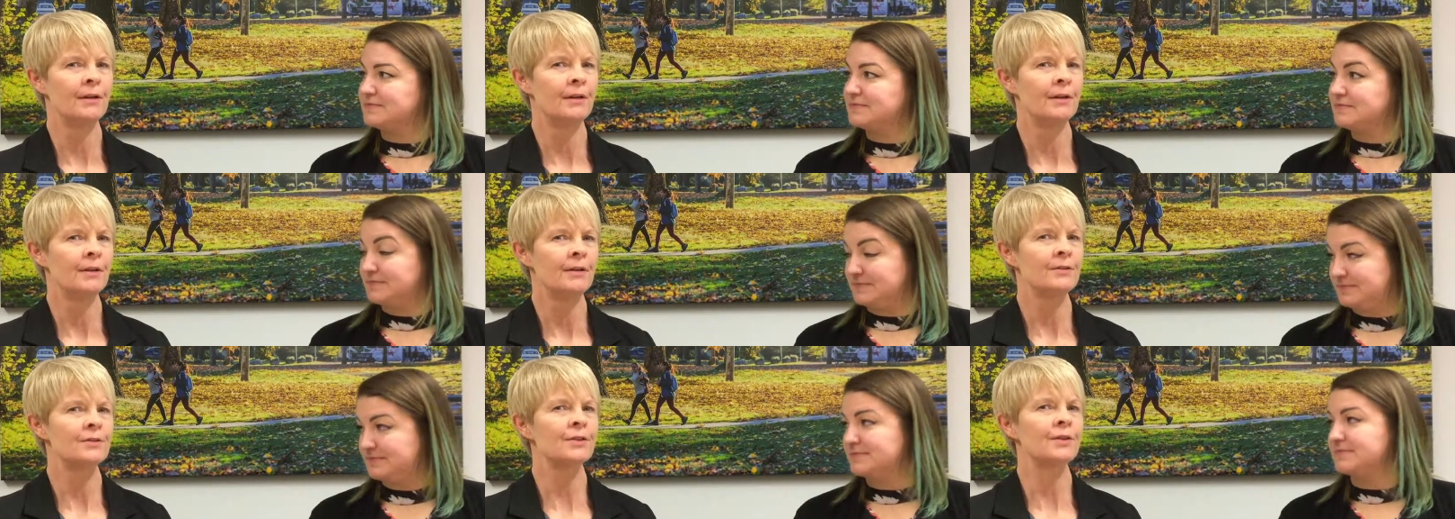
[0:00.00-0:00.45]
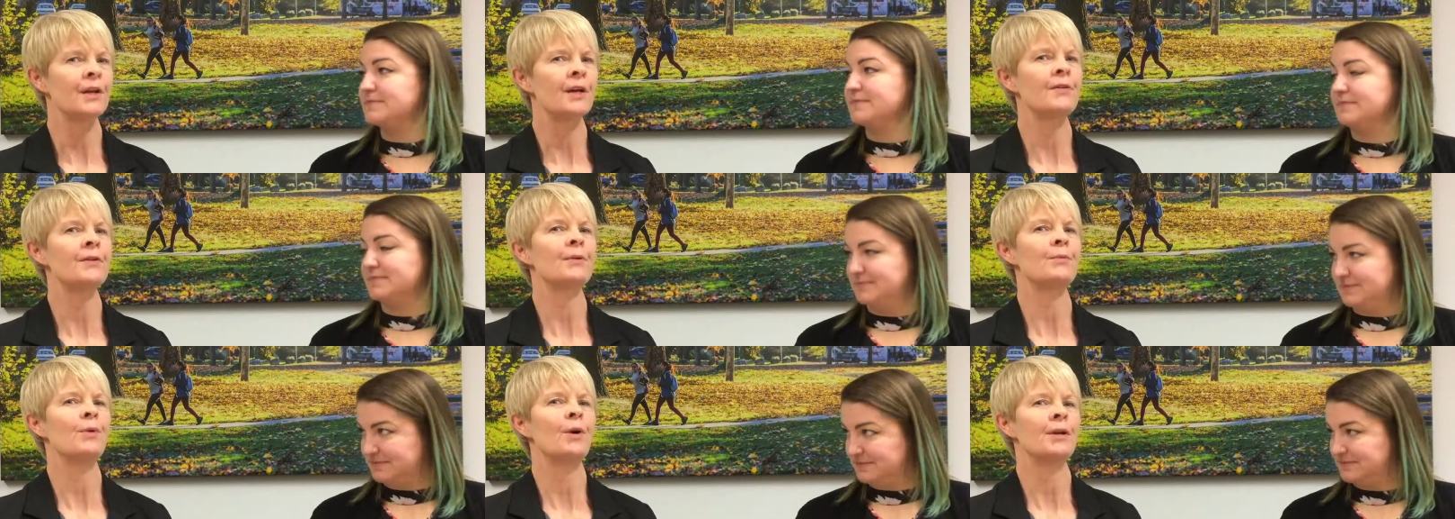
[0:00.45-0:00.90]
Speaker 1: Mm -hmm. So now
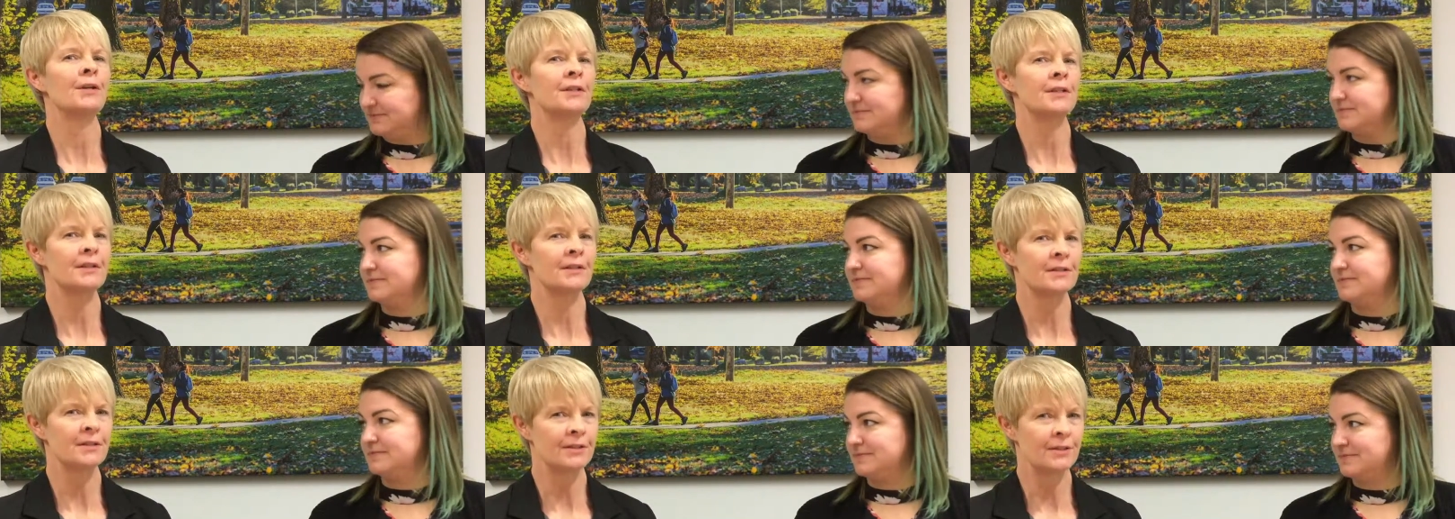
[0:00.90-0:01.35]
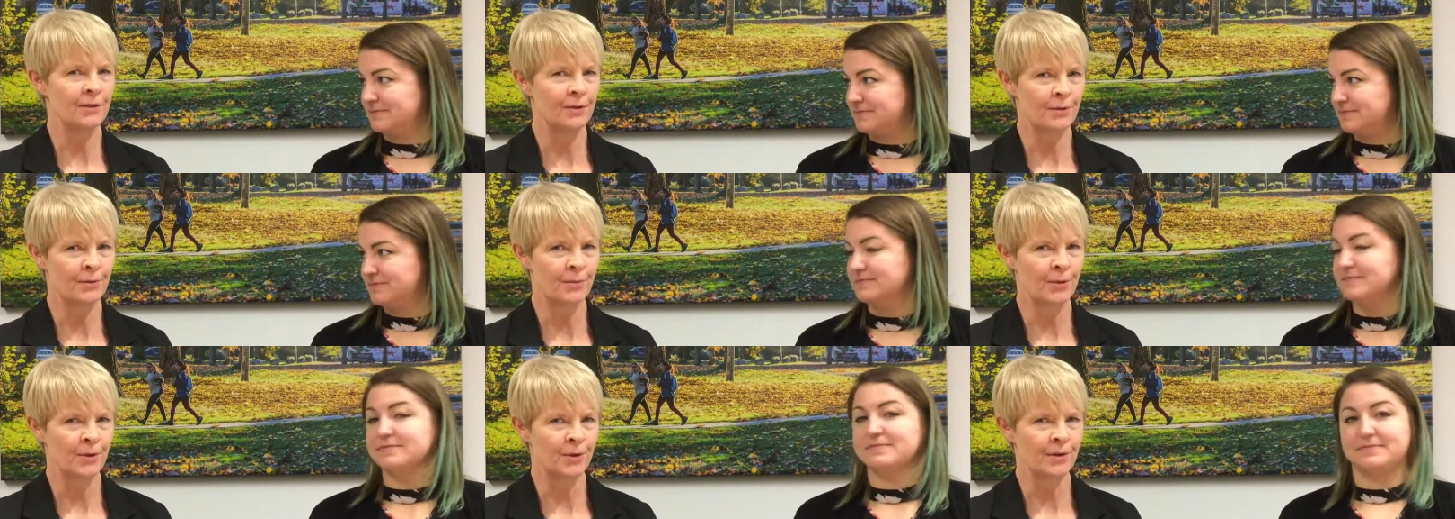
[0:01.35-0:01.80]
they're wanting to
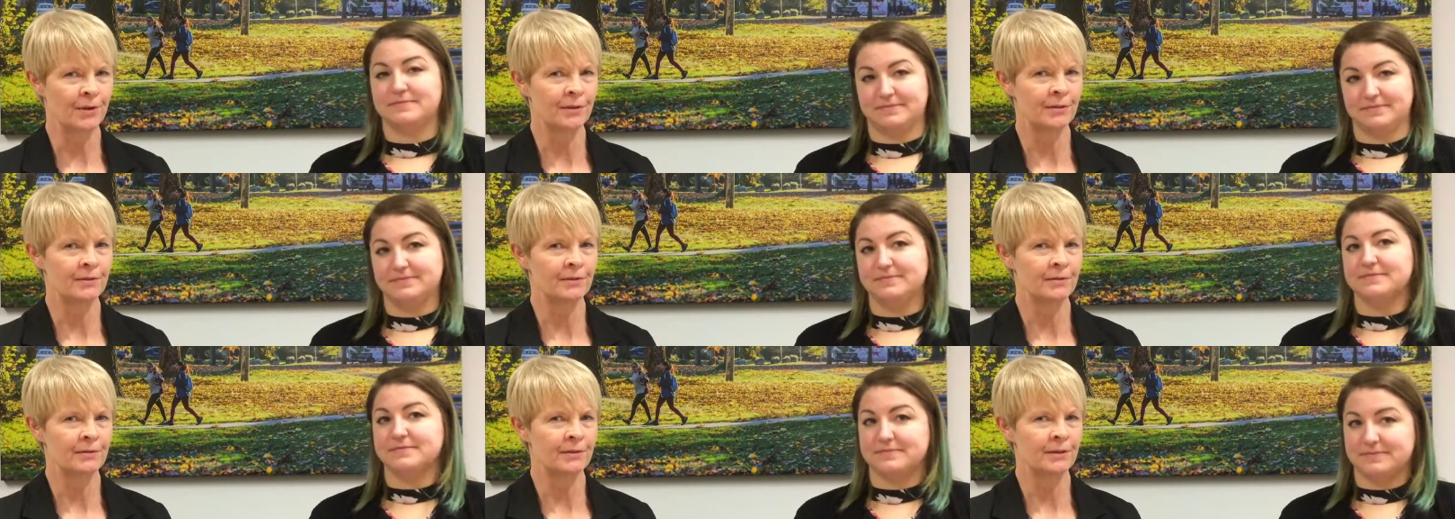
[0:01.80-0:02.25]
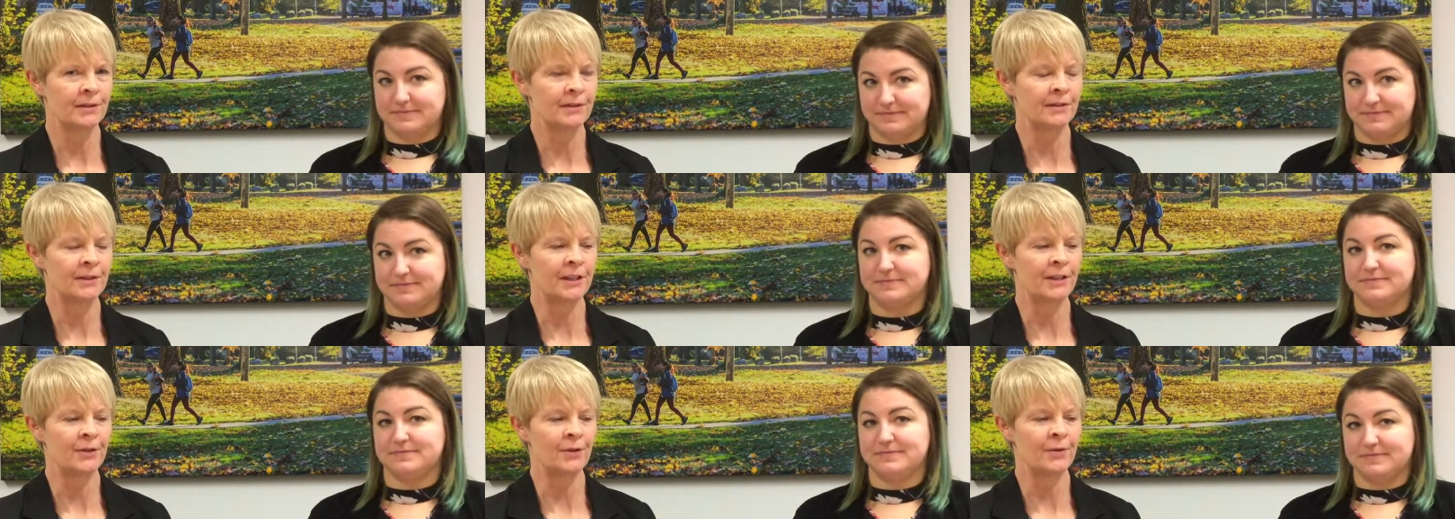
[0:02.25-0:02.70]
know more, and
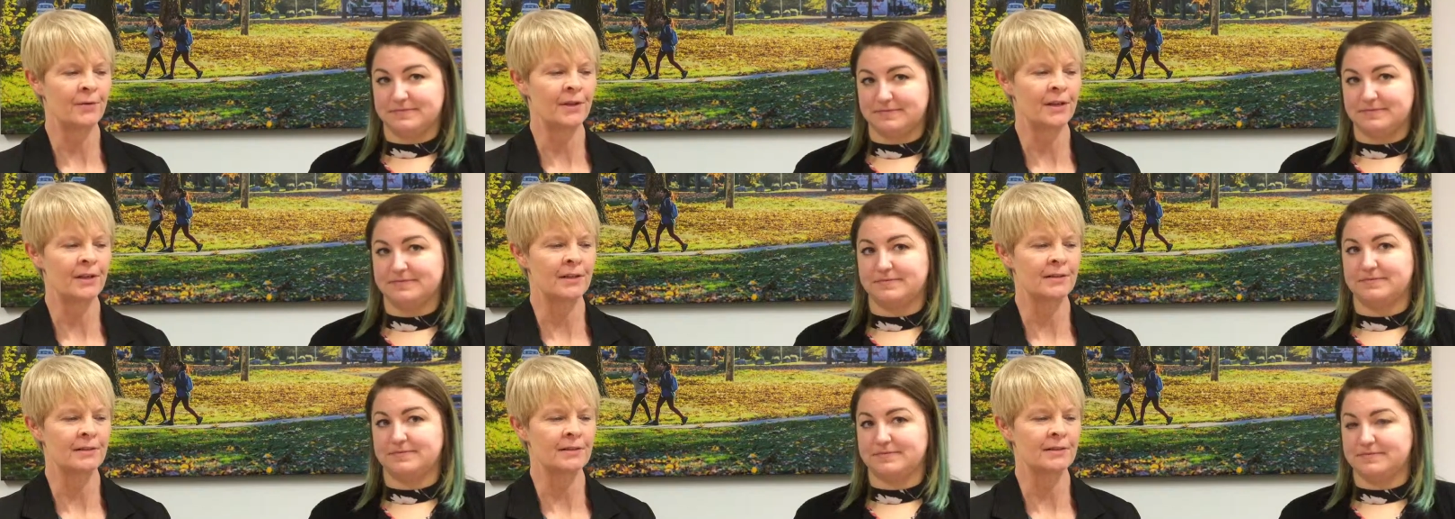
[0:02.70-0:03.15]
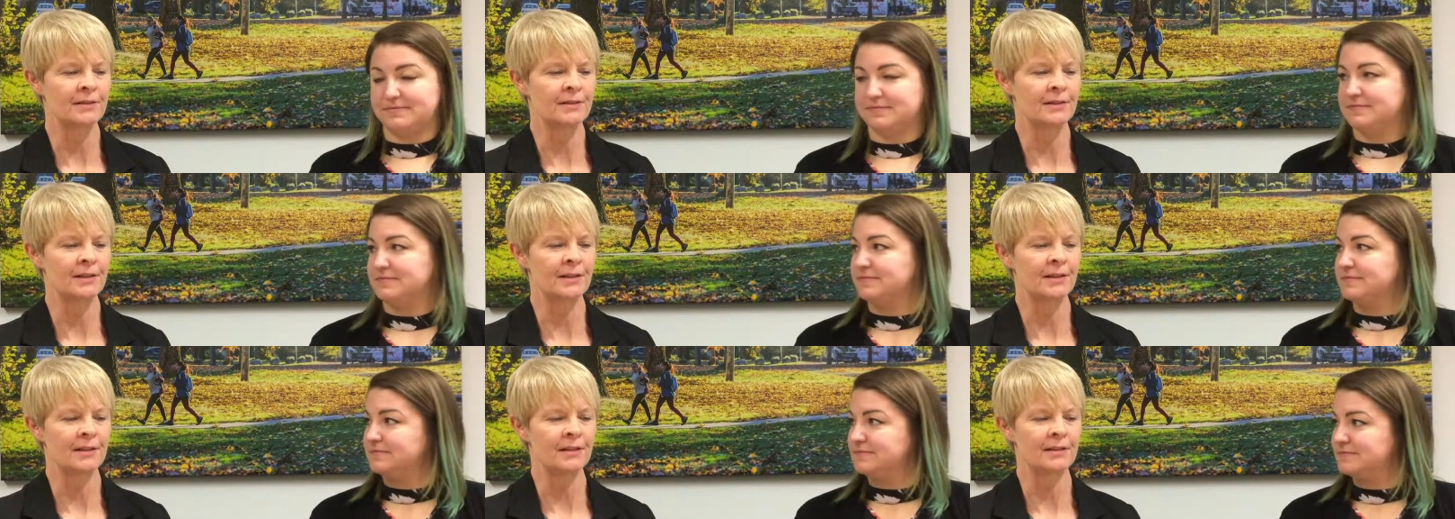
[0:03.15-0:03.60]
they know that it's.
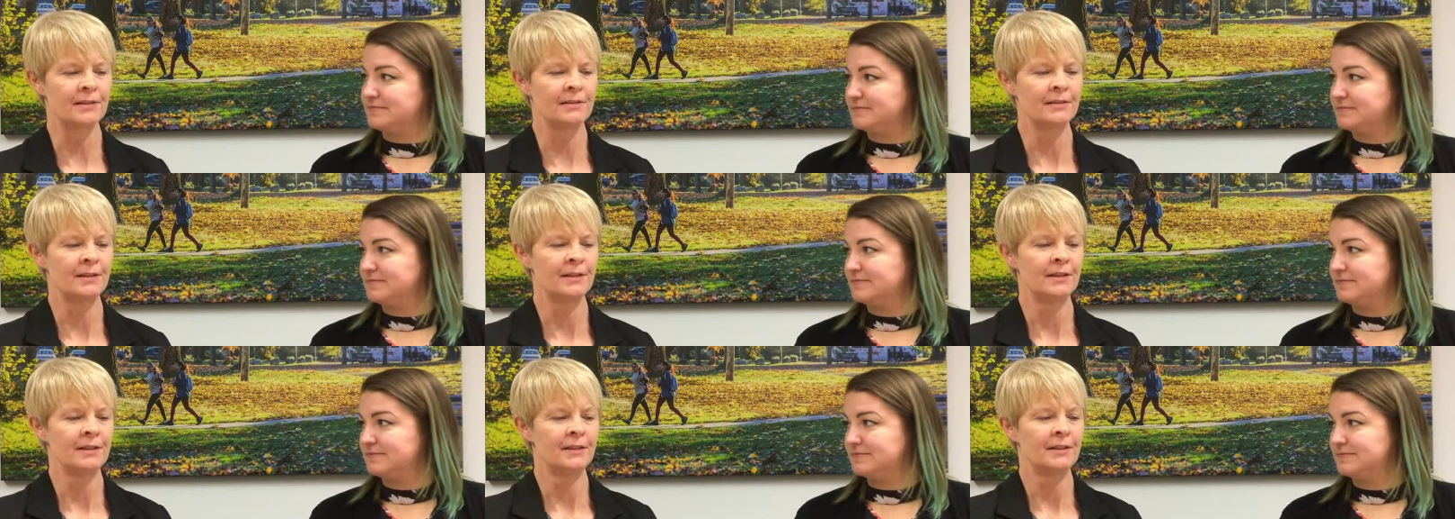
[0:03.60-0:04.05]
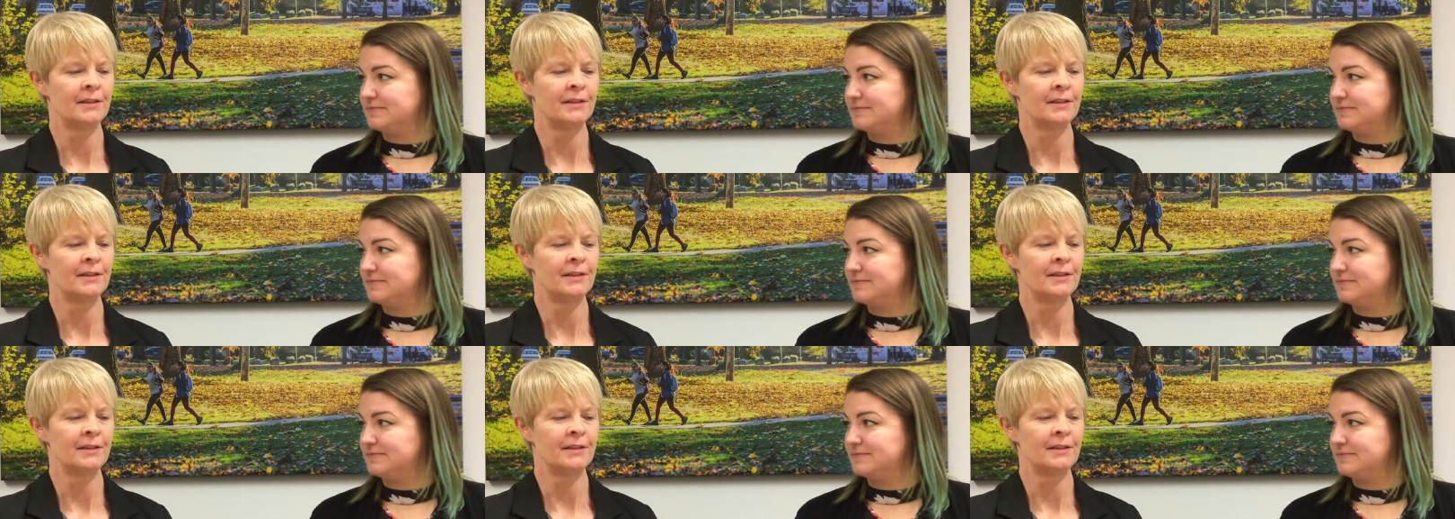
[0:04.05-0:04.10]
Uh,